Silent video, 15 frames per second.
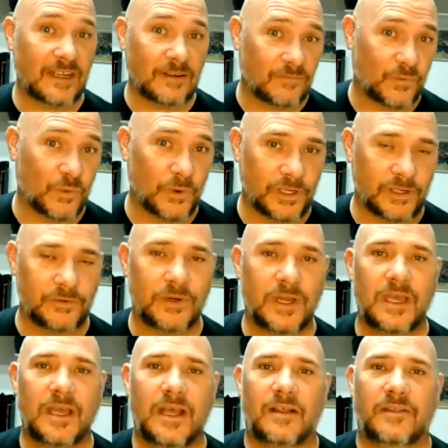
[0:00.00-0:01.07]
it for you.
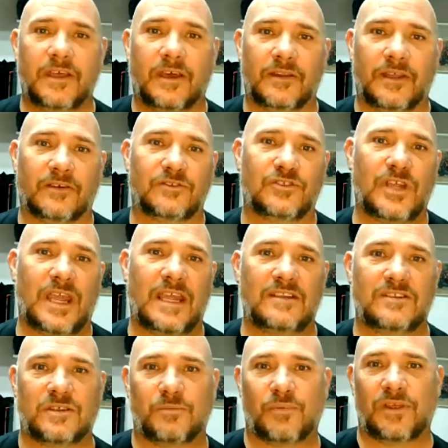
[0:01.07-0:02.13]
They'll
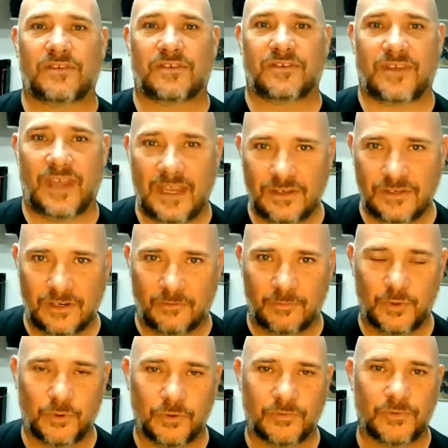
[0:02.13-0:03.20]
change the presentation of
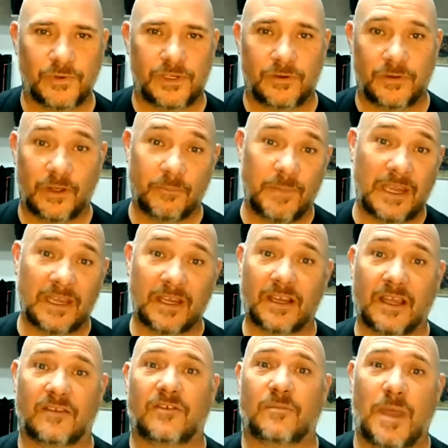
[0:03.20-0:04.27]
Moodle for you. They'll make a
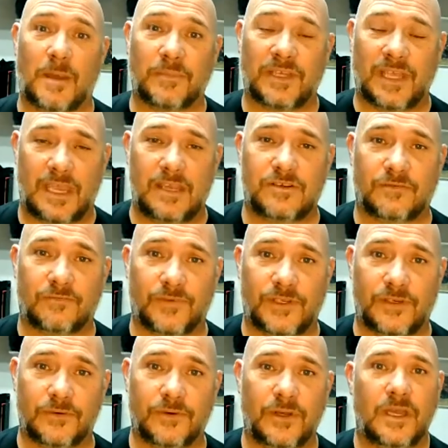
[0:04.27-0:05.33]
custom application for
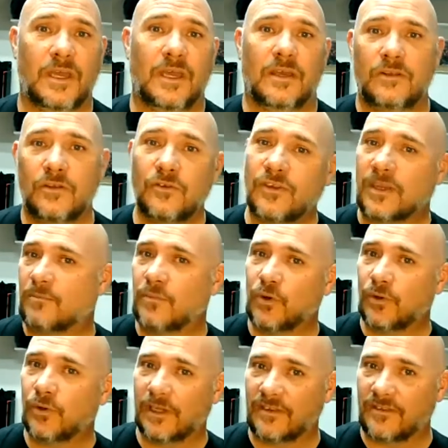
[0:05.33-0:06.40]
you using
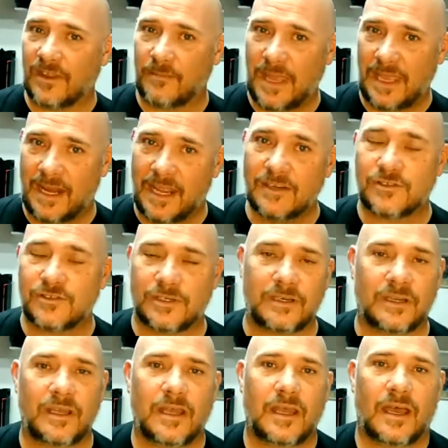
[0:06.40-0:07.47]
Moodle as the main engine.
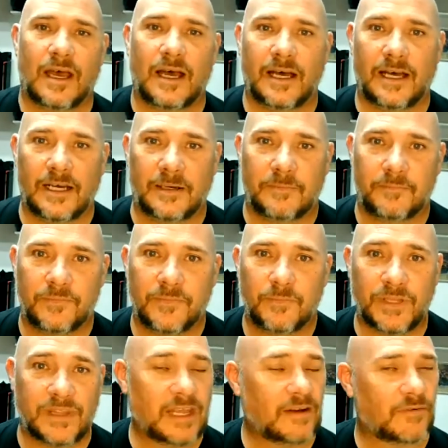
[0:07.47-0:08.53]
But
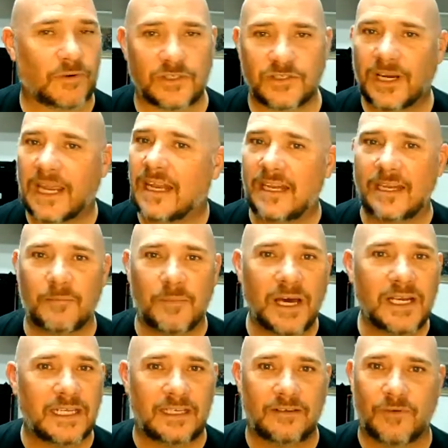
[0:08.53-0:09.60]
then of course you're getting into
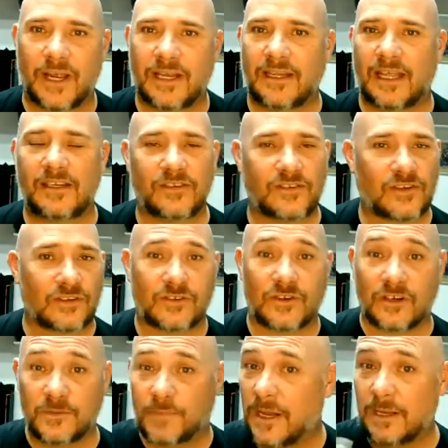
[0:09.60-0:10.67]
money, right? Then you just
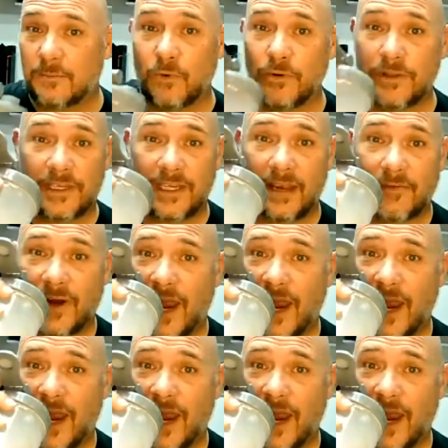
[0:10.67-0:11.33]
start spending more than you ever